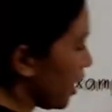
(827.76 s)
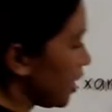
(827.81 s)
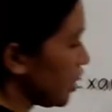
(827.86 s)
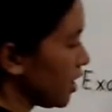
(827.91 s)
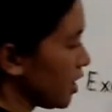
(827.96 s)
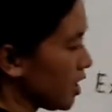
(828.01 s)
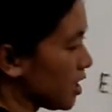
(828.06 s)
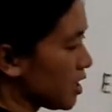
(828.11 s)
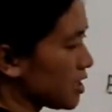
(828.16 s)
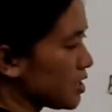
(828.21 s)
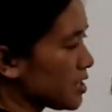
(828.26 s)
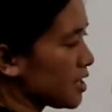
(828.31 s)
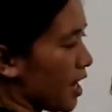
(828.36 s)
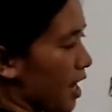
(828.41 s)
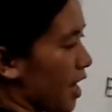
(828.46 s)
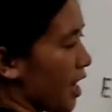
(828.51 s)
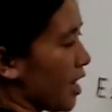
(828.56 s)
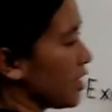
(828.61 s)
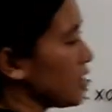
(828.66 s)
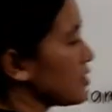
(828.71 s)
a is
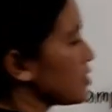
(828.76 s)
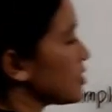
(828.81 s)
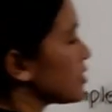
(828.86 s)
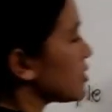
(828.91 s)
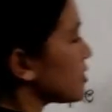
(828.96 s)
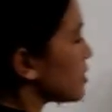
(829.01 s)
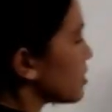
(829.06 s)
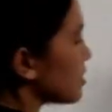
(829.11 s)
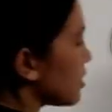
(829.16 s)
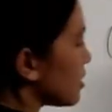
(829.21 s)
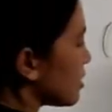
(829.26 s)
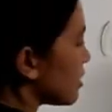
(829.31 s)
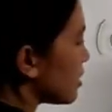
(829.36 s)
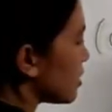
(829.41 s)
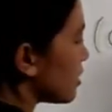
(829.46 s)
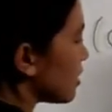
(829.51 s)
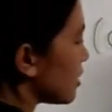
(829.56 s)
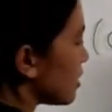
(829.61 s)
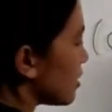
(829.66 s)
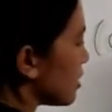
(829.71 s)
x
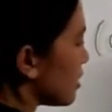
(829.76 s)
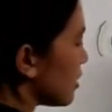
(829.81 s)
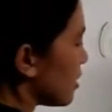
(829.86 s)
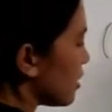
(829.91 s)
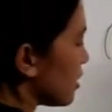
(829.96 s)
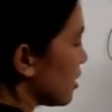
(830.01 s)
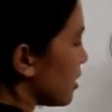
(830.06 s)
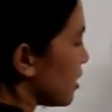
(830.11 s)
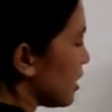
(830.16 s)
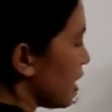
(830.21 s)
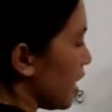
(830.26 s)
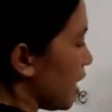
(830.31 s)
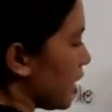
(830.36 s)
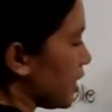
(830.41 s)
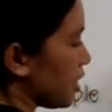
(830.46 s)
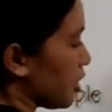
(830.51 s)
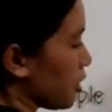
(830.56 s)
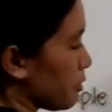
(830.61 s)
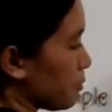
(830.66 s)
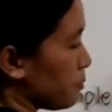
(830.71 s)

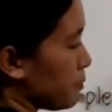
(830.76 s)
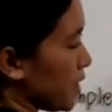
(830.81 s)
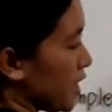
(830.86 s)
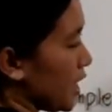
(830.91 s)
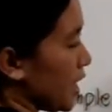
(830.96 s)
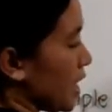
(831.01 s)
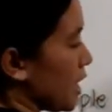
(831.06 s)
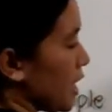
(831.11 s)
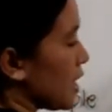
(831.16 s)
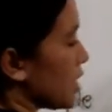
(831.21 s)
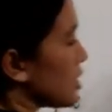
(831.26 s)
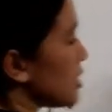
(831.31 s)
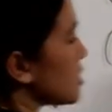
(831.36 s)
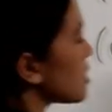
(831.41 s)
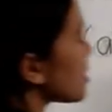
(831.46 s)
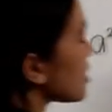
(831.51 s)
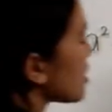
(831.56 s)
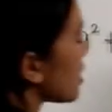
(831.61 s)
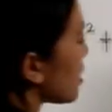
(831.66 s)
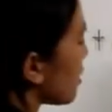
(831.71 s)
and our b
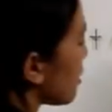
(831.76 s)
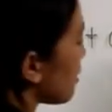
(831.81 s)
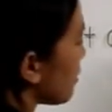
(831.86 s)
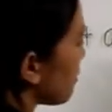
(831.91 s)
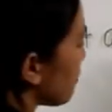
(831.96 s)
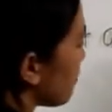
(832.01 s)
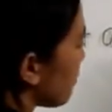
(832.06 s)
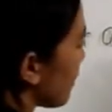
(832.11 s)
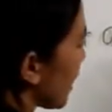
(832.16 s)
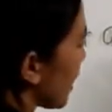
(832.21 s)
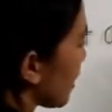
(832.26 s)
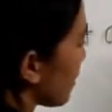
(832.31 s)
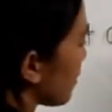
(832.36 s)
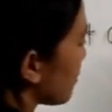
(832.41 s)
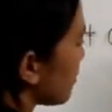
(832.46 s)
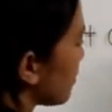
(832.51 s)
is 5.